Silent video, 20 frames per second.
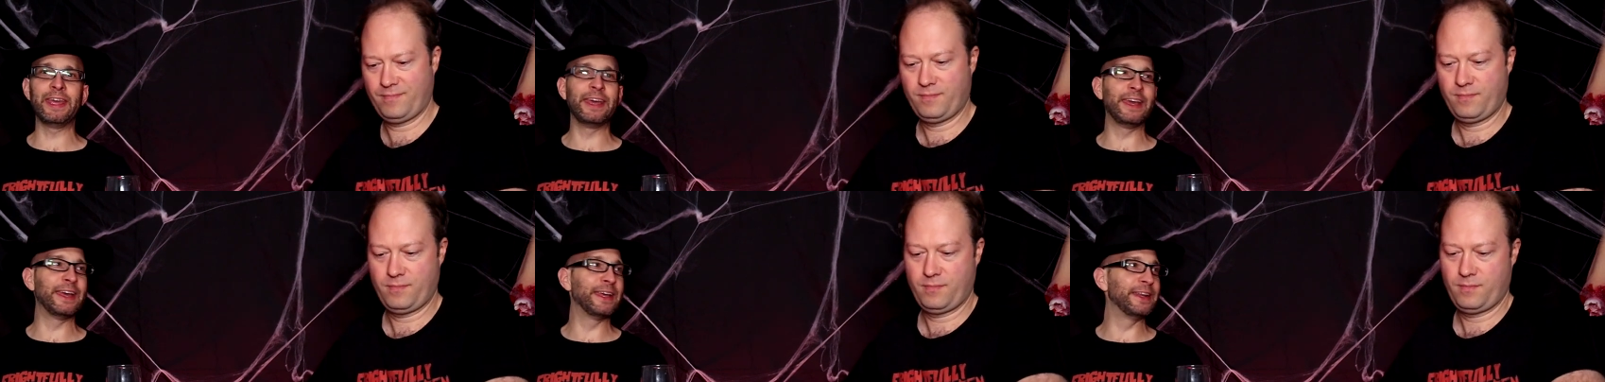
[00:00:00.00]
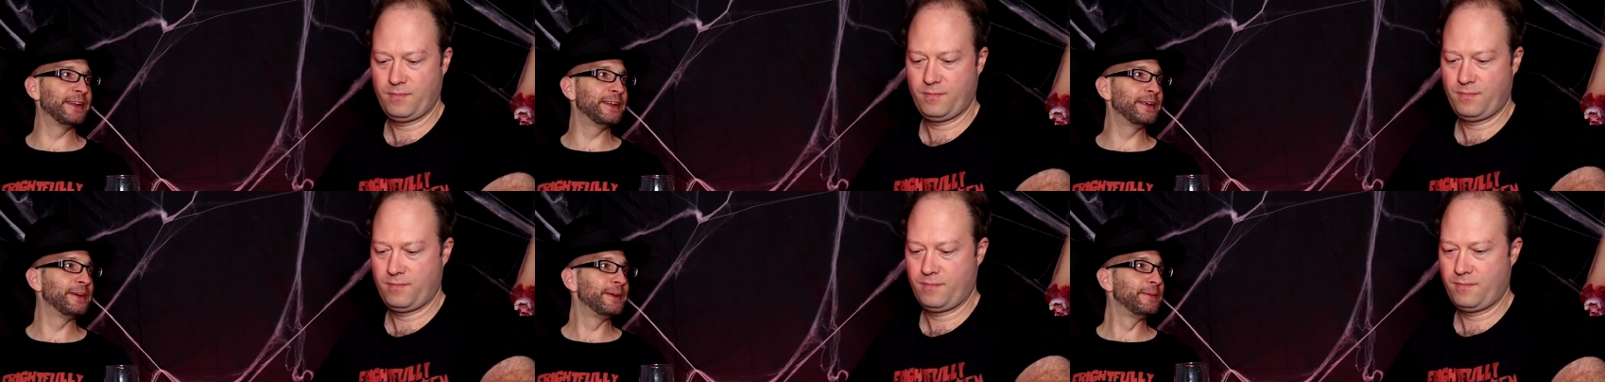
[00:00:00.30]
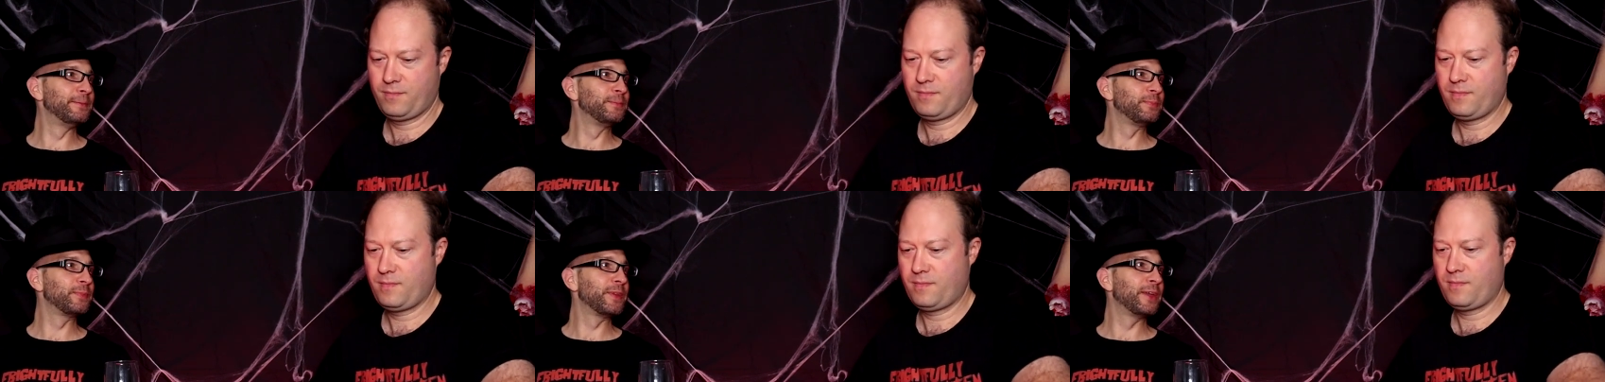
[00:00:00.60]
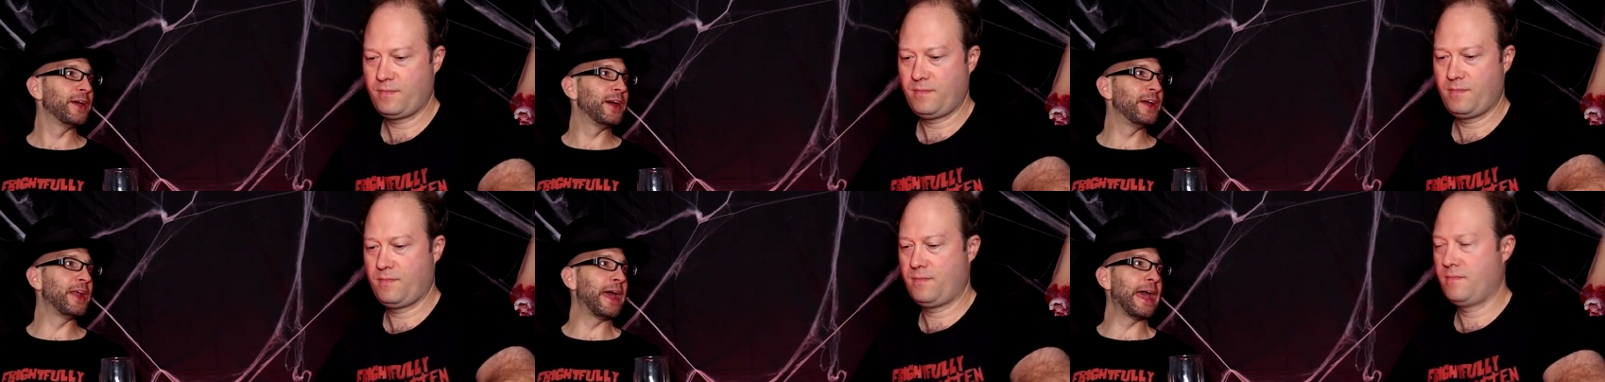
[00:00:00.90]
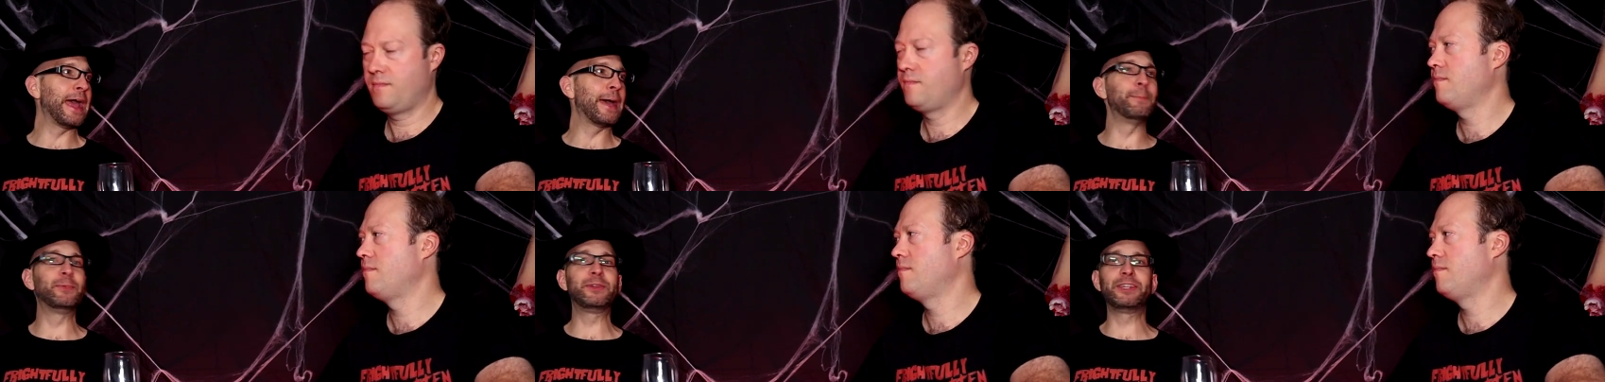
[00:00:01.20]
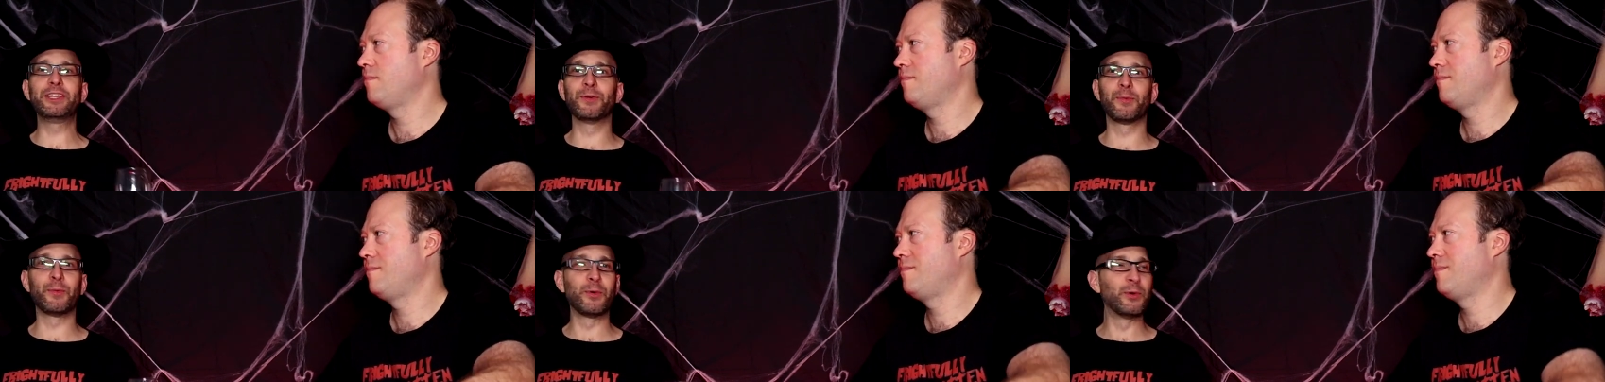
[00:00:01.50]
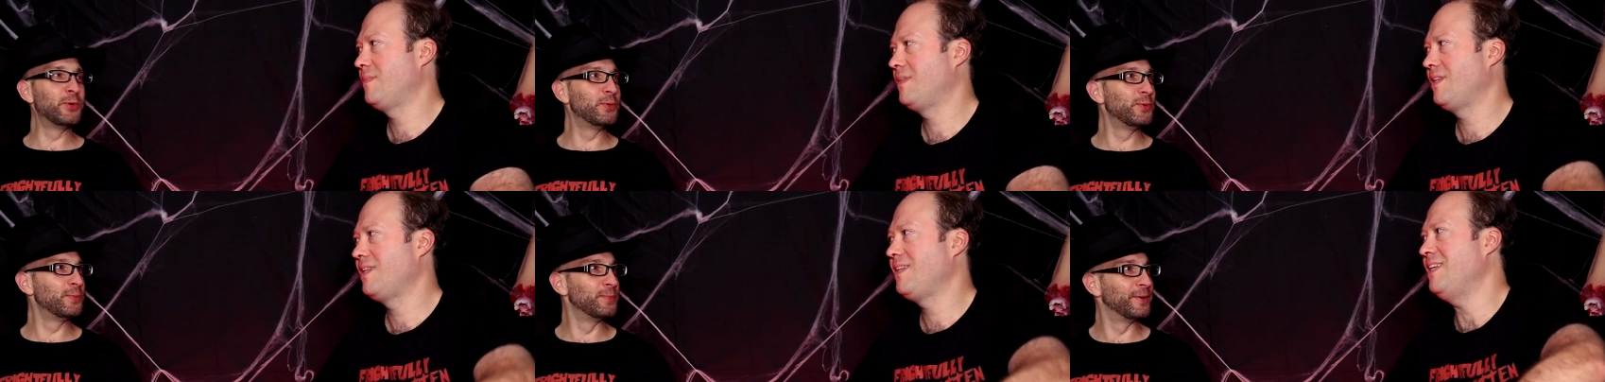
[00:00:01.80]
Speaker 1: in an empty
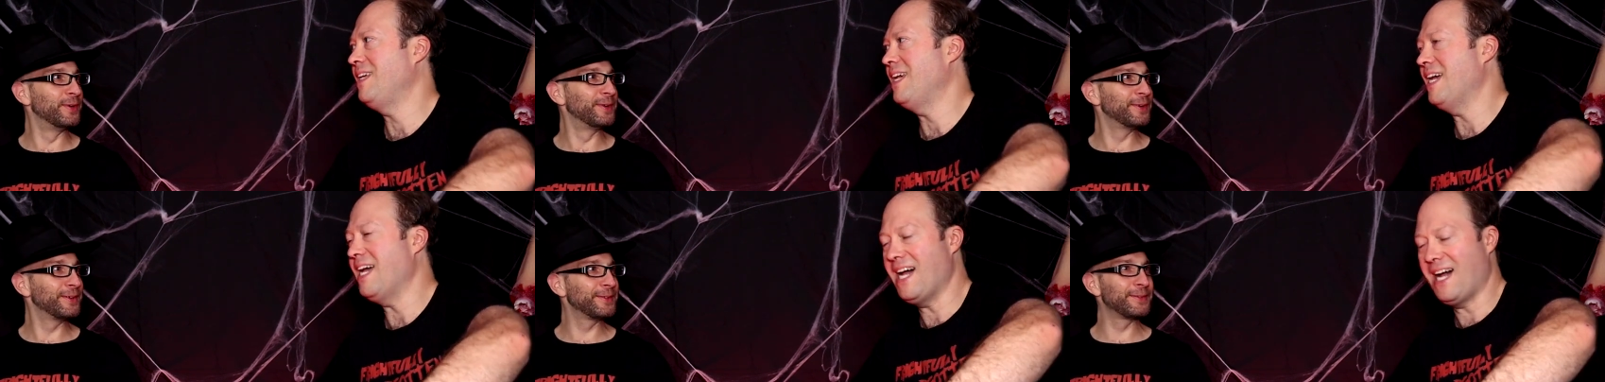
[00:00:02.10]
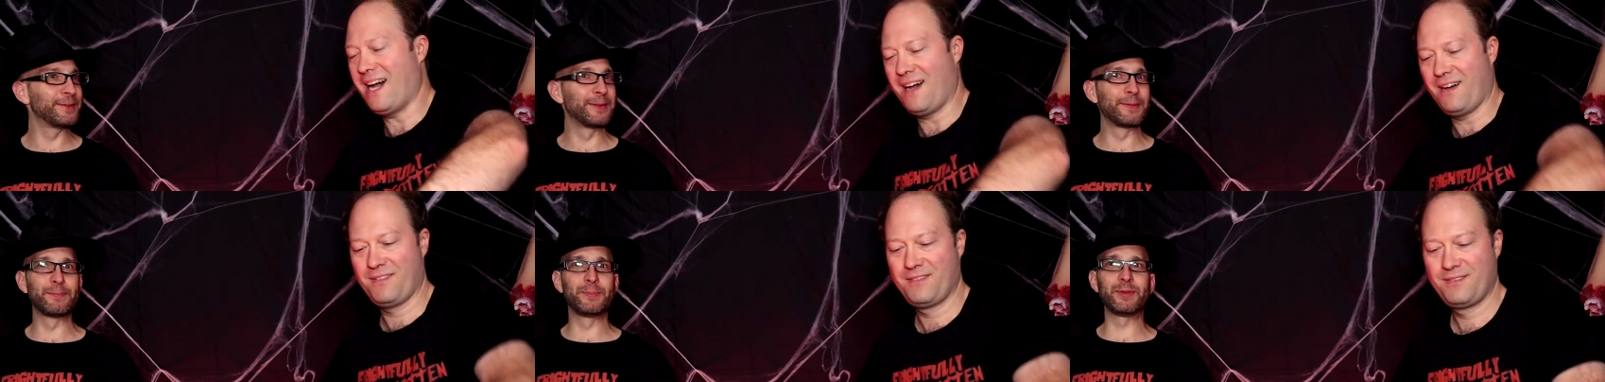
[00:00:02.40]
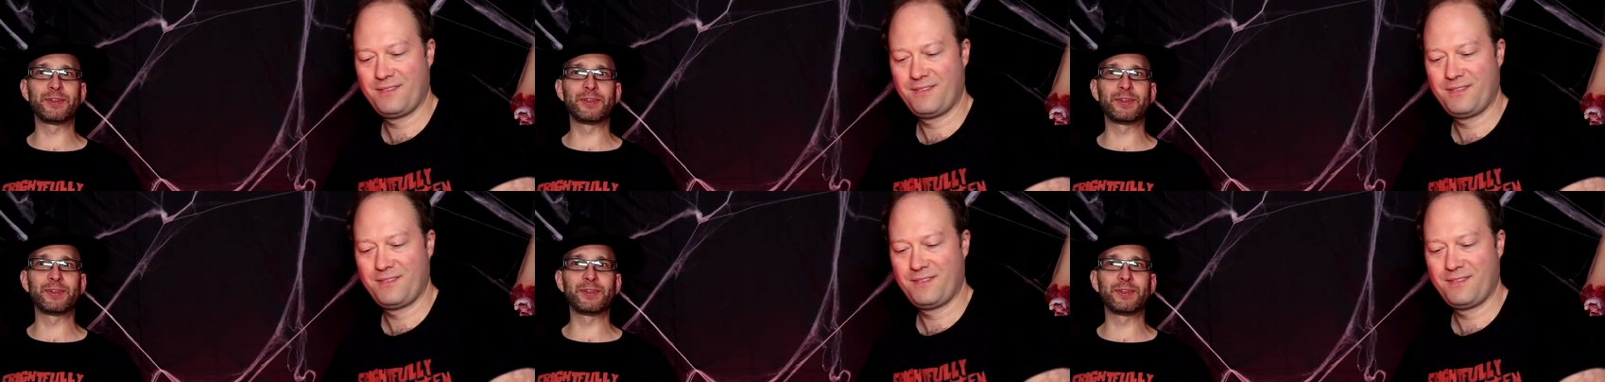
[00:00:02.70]
room. Yeah.